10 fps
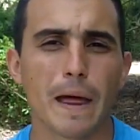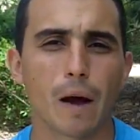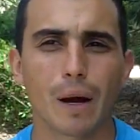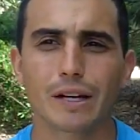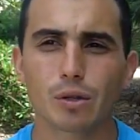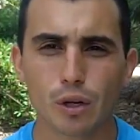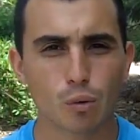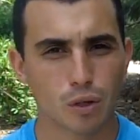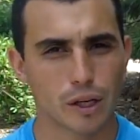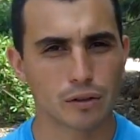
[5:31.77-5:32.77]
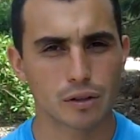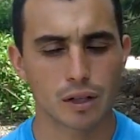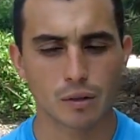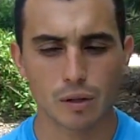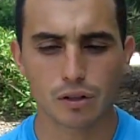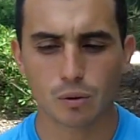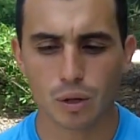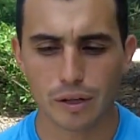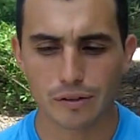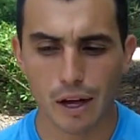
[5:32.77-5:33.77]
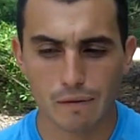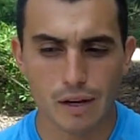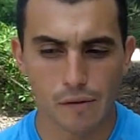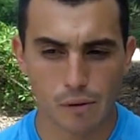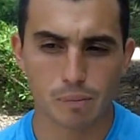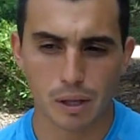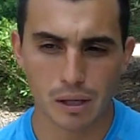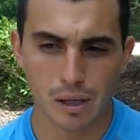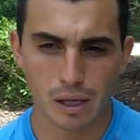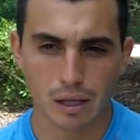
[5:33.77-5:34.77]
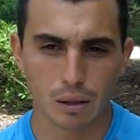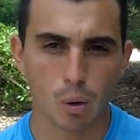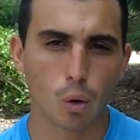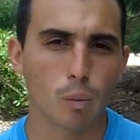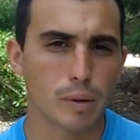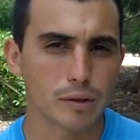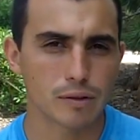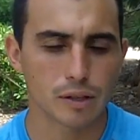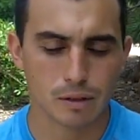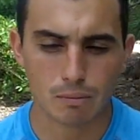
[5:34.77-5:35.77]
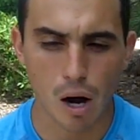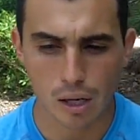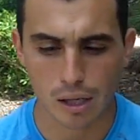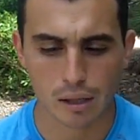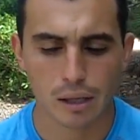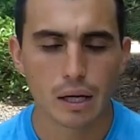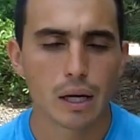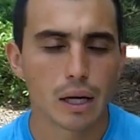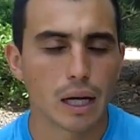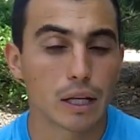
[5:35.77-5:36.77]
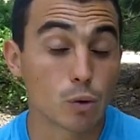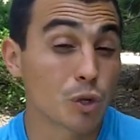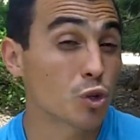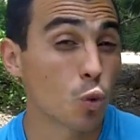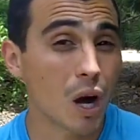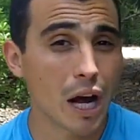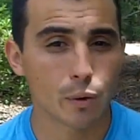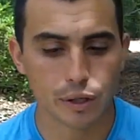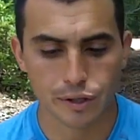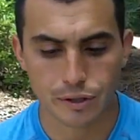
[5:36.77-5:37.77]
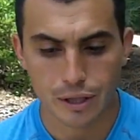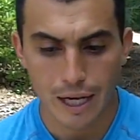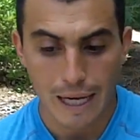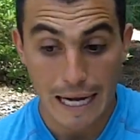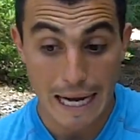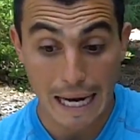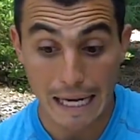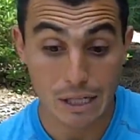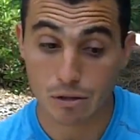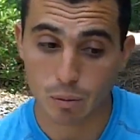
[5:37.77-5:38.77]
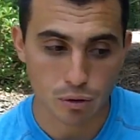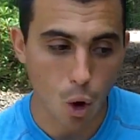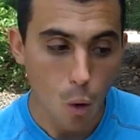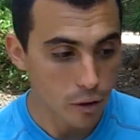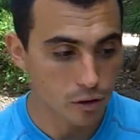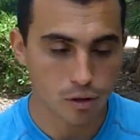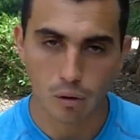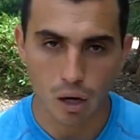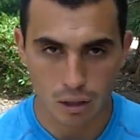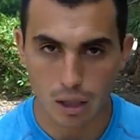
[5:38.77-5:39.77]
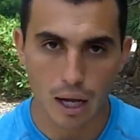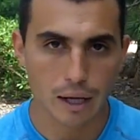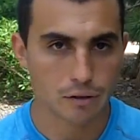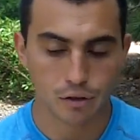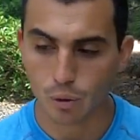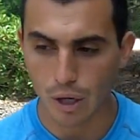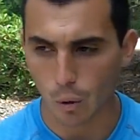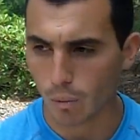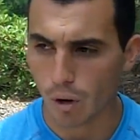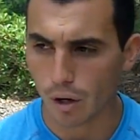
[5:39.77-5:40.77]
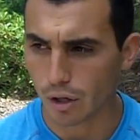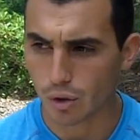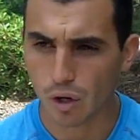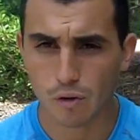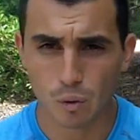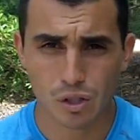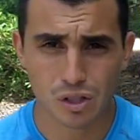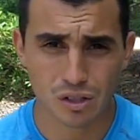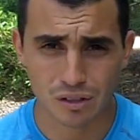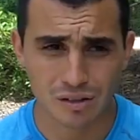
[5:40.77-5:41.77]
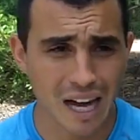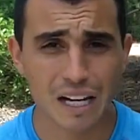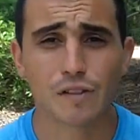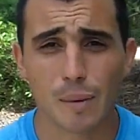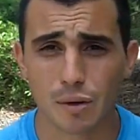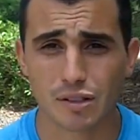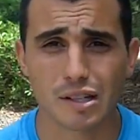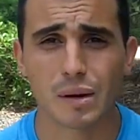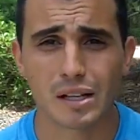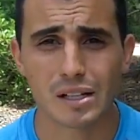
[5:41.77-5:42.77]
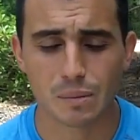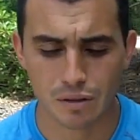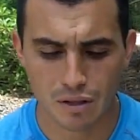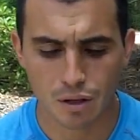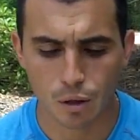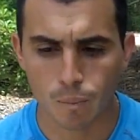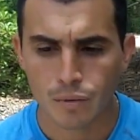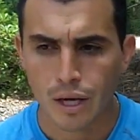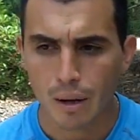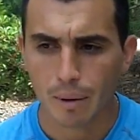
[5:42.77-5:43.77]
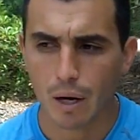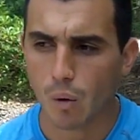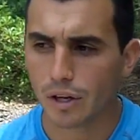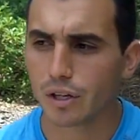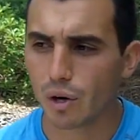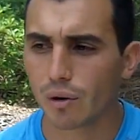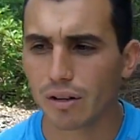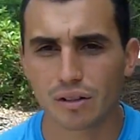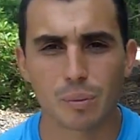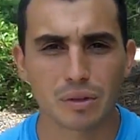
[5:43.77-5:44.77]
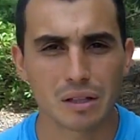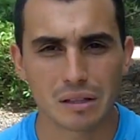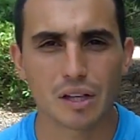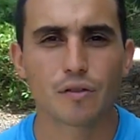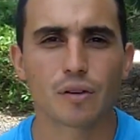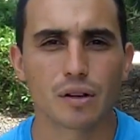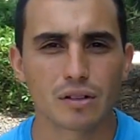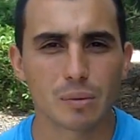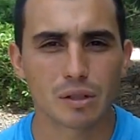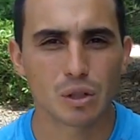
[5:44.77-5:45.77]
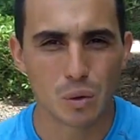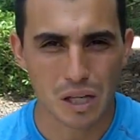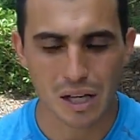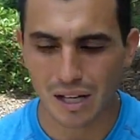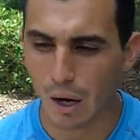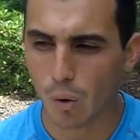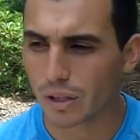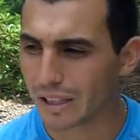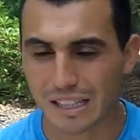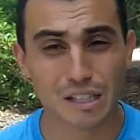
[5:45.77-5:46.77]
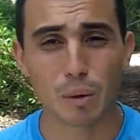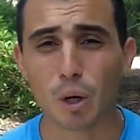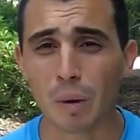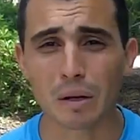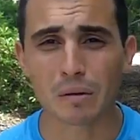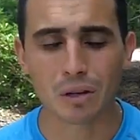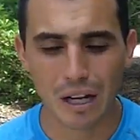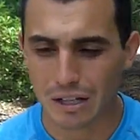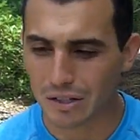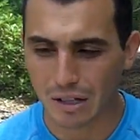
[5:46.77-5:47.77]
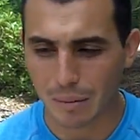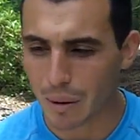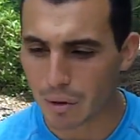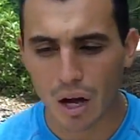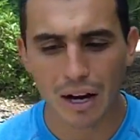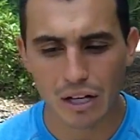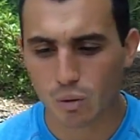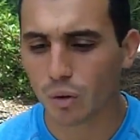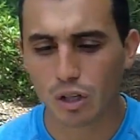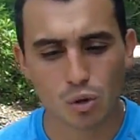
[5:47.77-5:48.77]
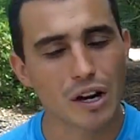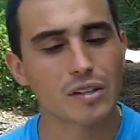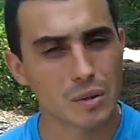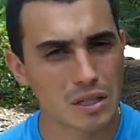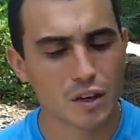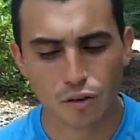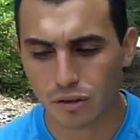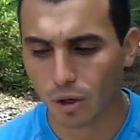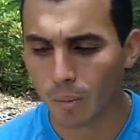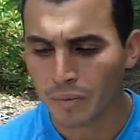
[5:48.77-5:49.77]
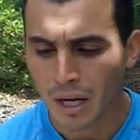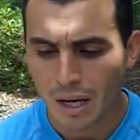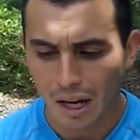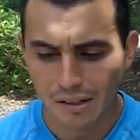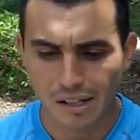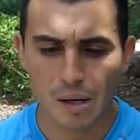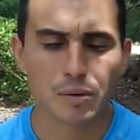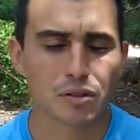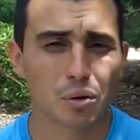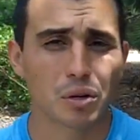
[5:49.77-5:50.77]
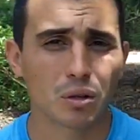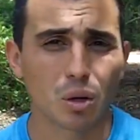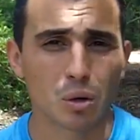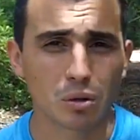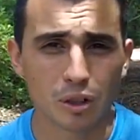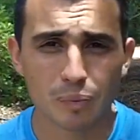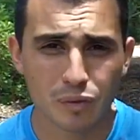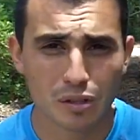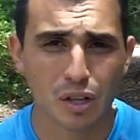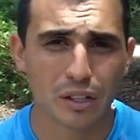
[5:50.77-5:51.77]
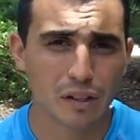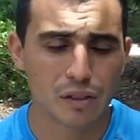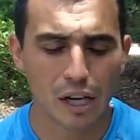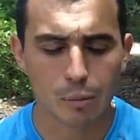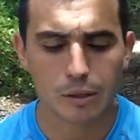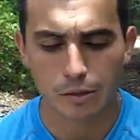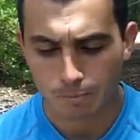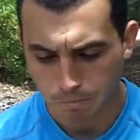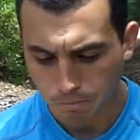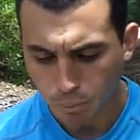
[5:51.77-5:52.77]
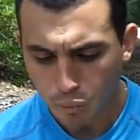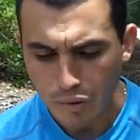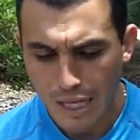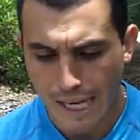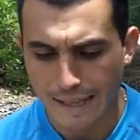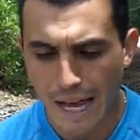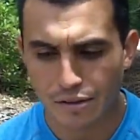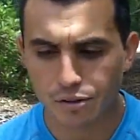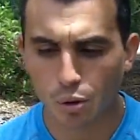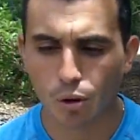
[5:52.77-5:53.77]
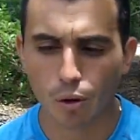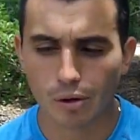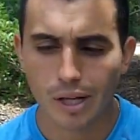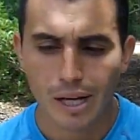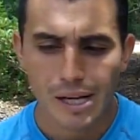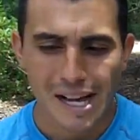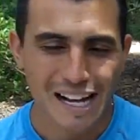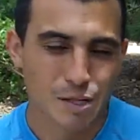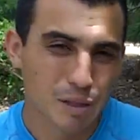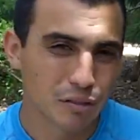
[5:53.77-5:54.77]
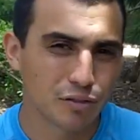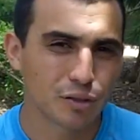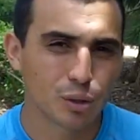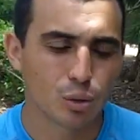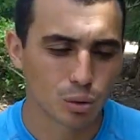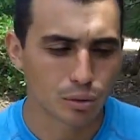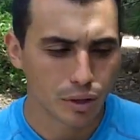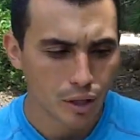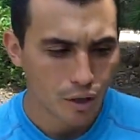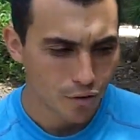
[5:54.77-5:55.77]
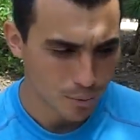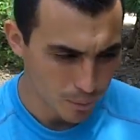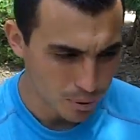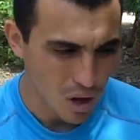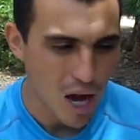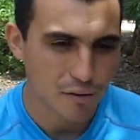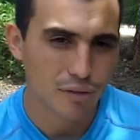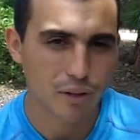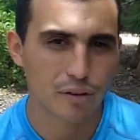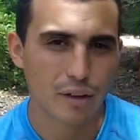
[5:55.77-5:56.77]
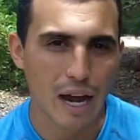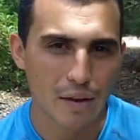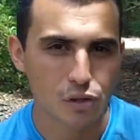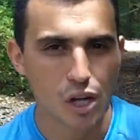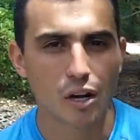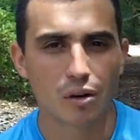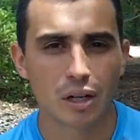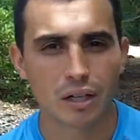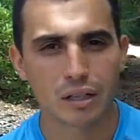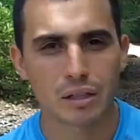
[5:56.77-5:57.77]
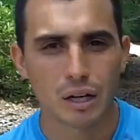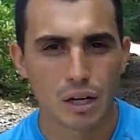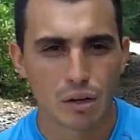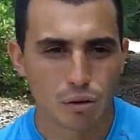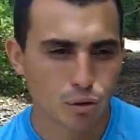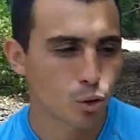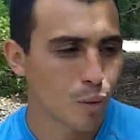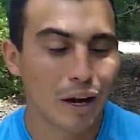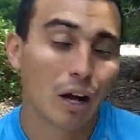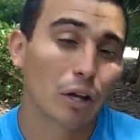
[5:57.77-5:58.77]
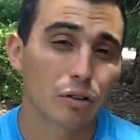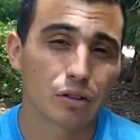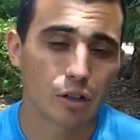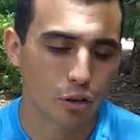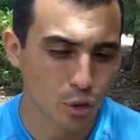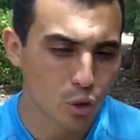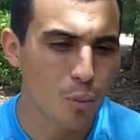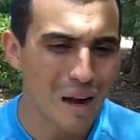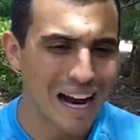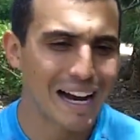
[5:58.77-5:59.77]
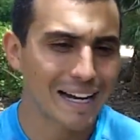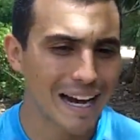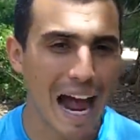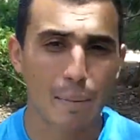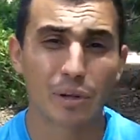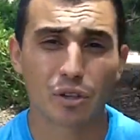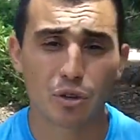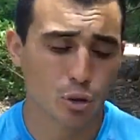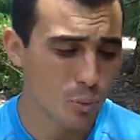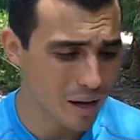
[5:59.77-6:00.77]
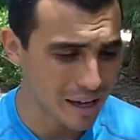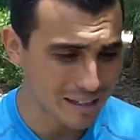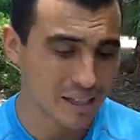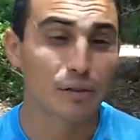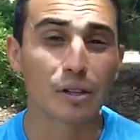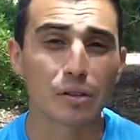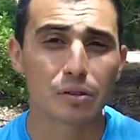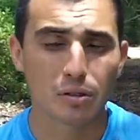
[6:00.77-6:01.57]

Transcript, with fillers: Now, I took a risk, and the risk was I've never been in a local business market. And the reason why was I just was always so online, so network marketing driven, which is 95% of my income still. But I wanted to create something different, something unique, and I wanted to experiment. Really, I'm young, I just wanted to try something different. So I set up a store here locally called Envy Elements, and that store has been fueled from the profits that I've generated through my LLC, through my habits, through my activities.